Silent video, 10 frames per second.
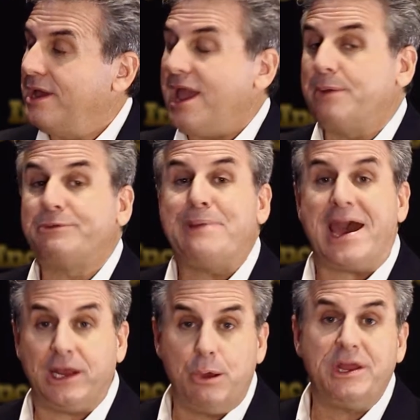And with
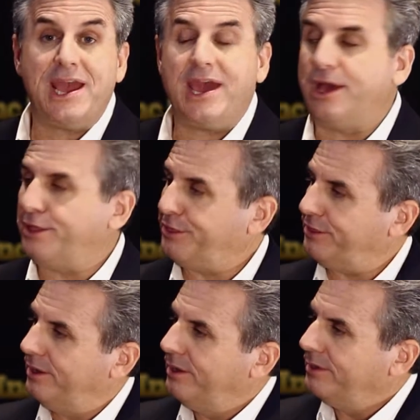Patagonia Health.
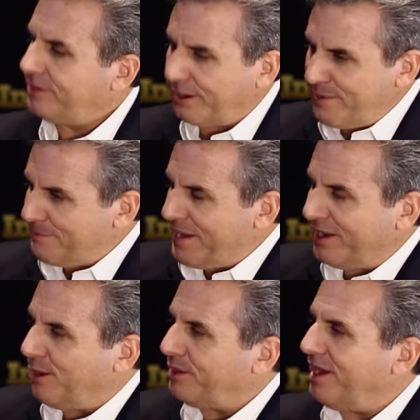Talk about
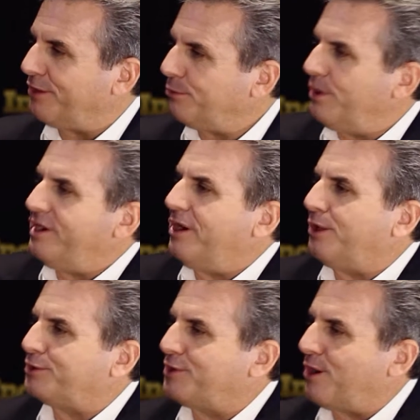Patagonia Health. Where did it all
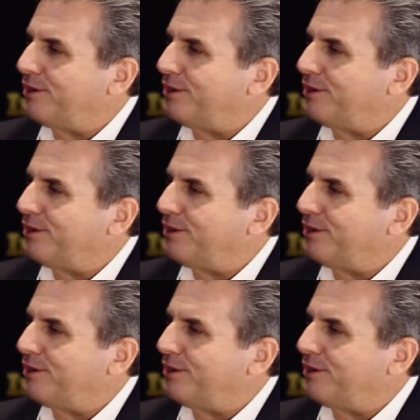start?